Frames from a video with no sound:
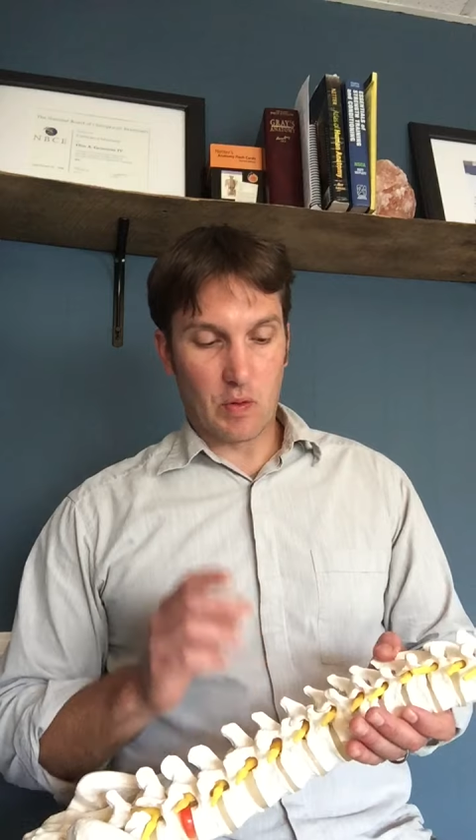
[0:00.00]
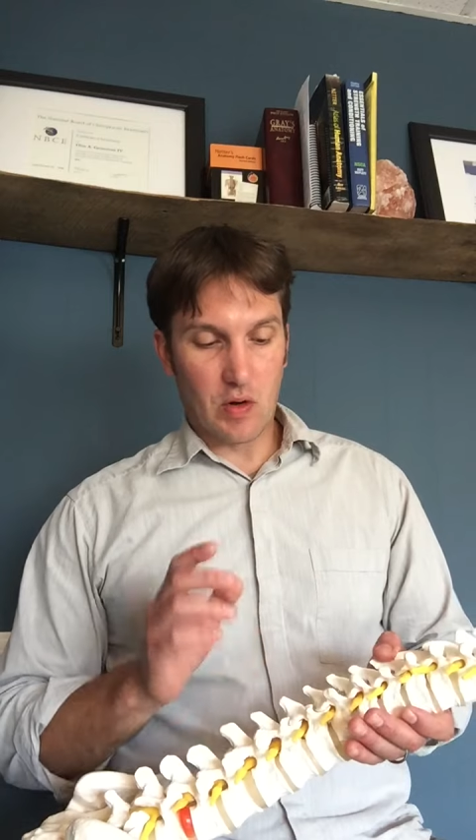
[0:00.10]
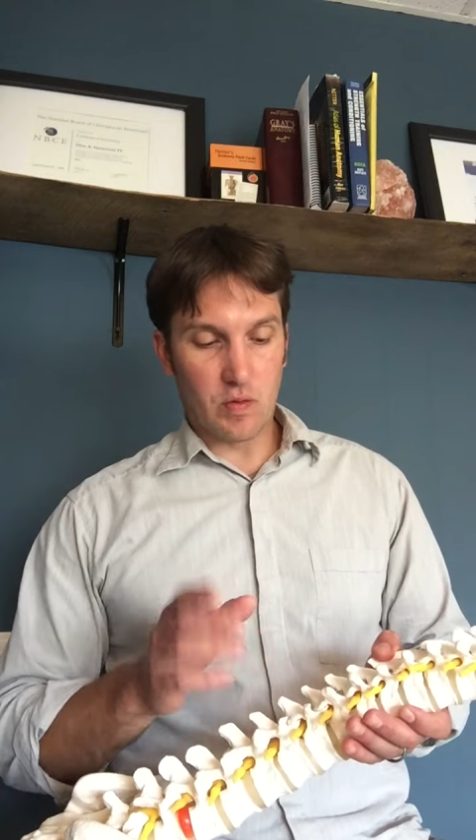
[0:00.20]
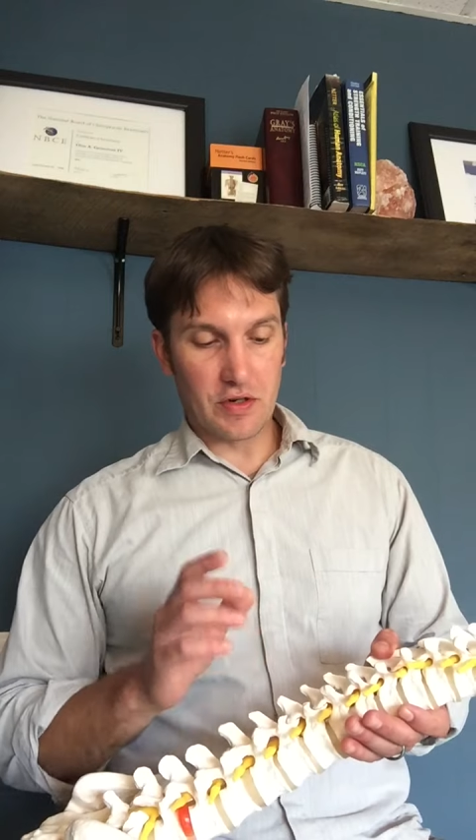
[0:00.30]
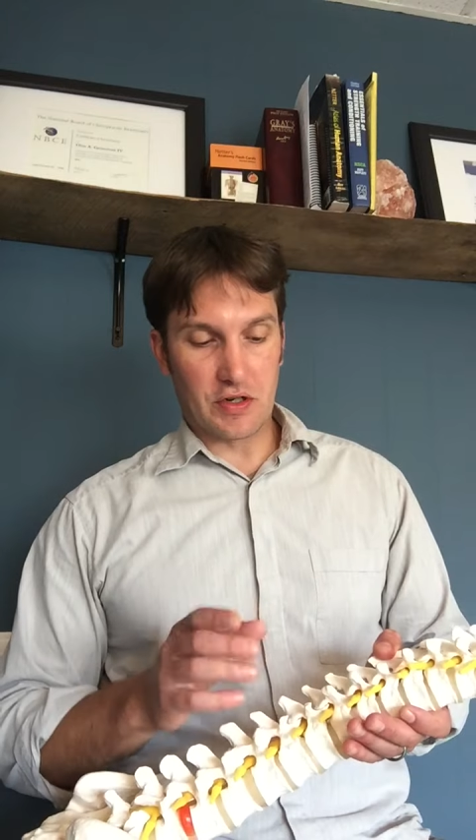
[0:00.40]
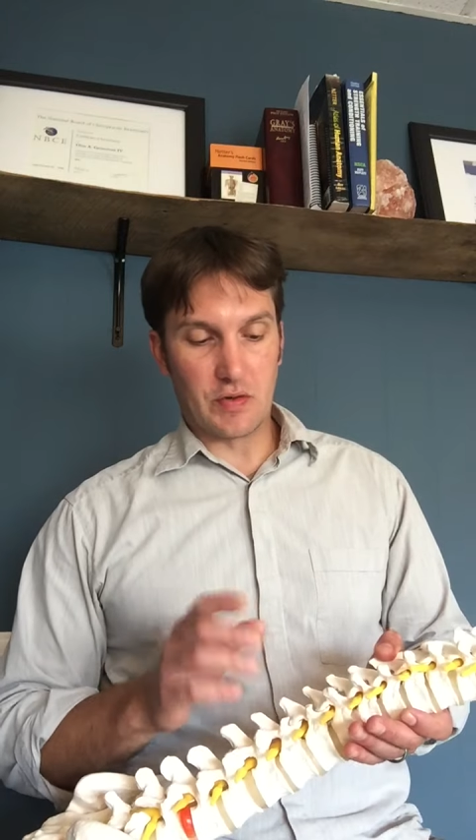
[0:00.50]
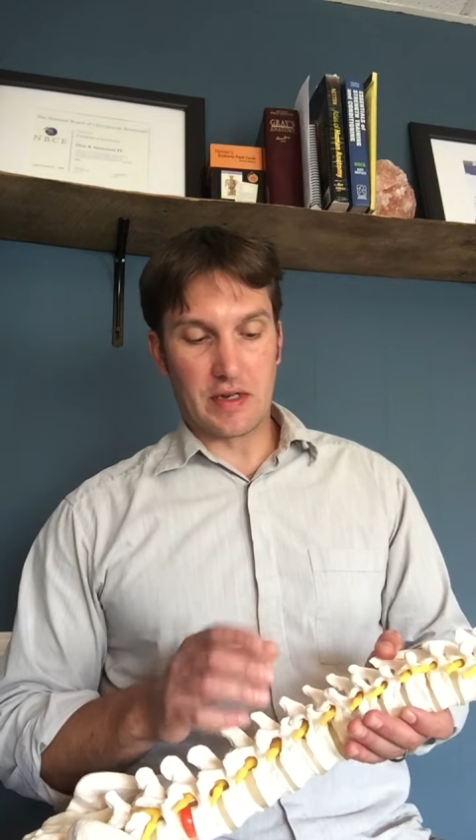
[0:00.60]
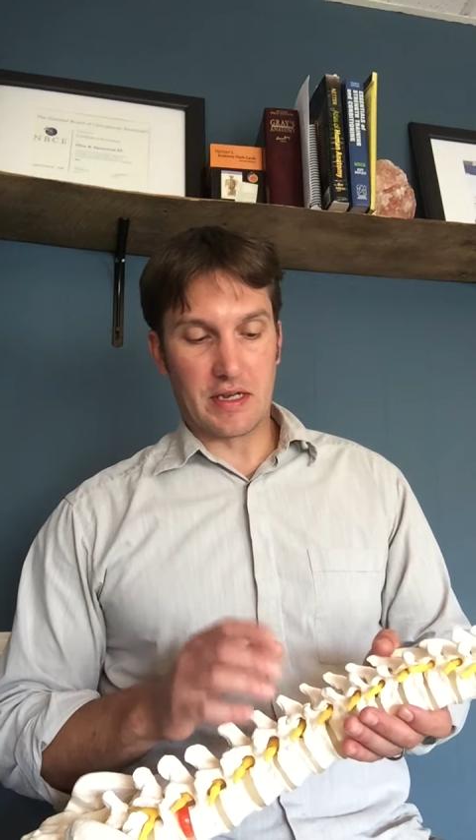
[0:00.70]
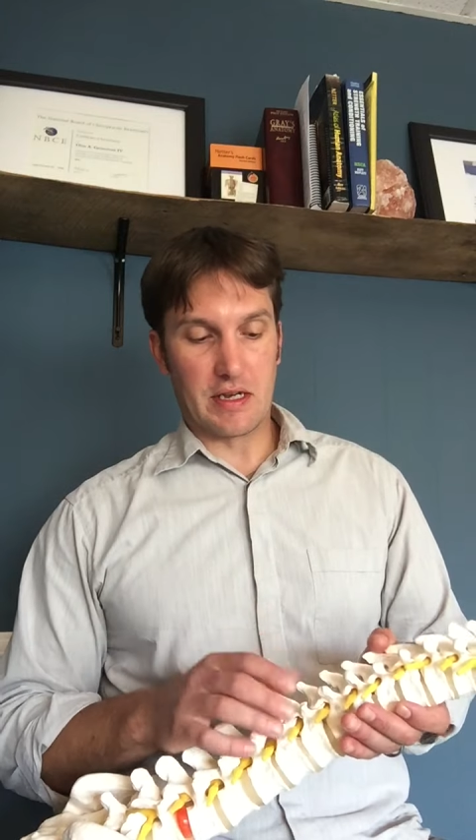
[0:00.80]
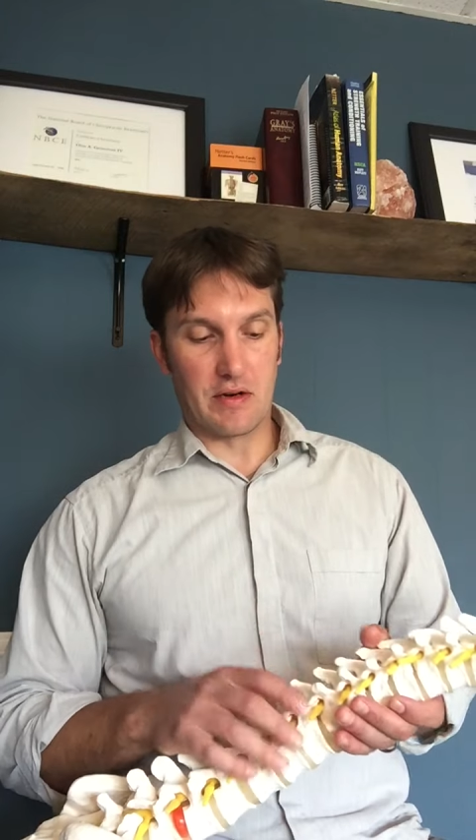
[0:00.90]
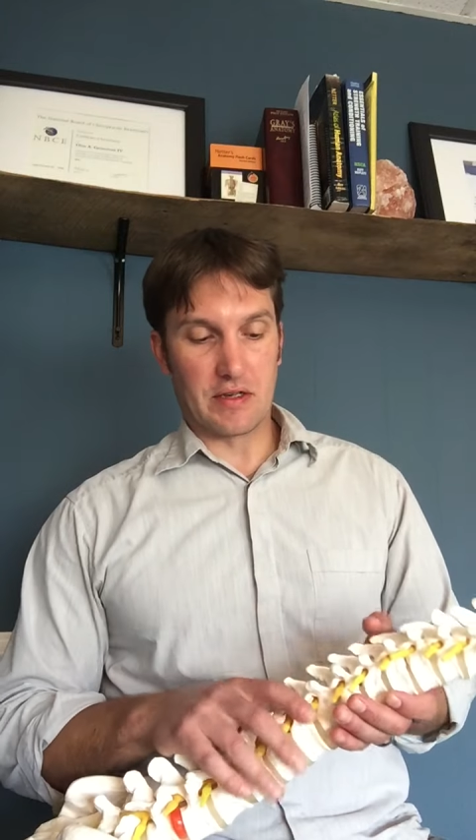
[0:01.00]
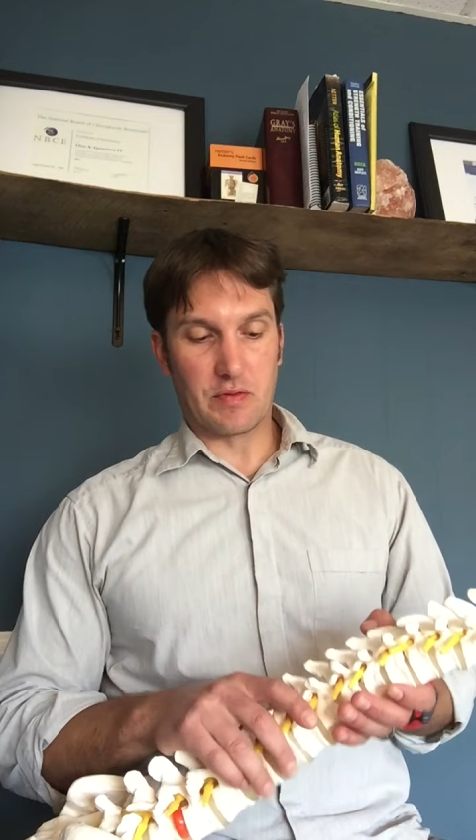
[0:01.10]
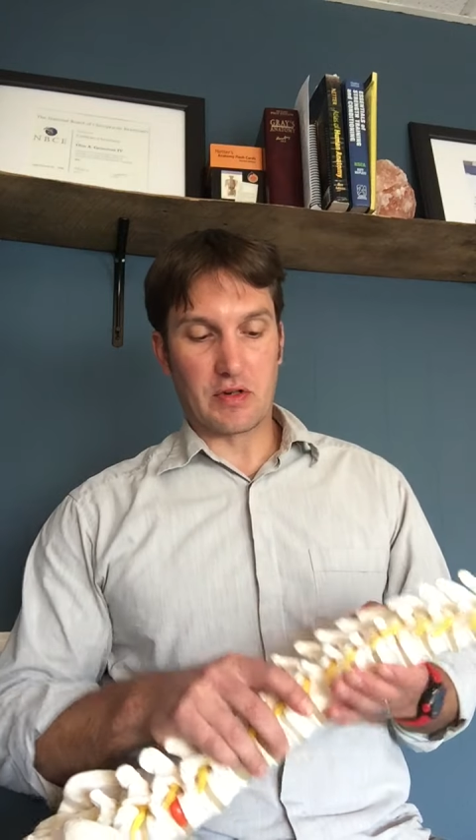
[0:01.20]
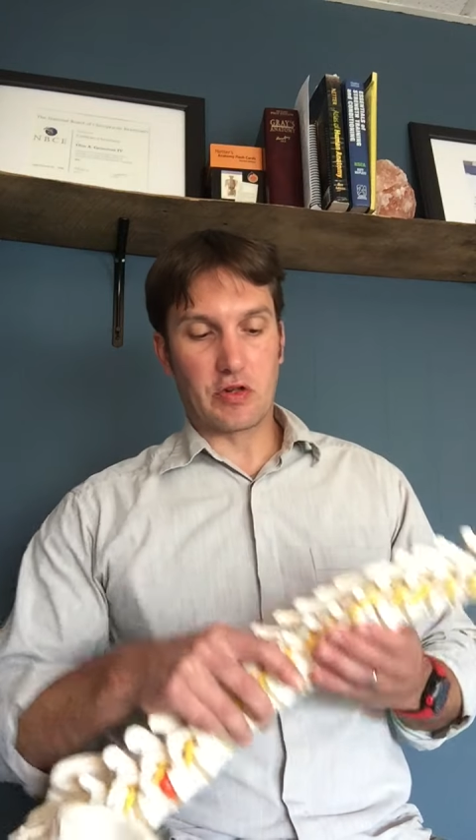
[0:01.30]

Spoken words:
what we're doing here is we're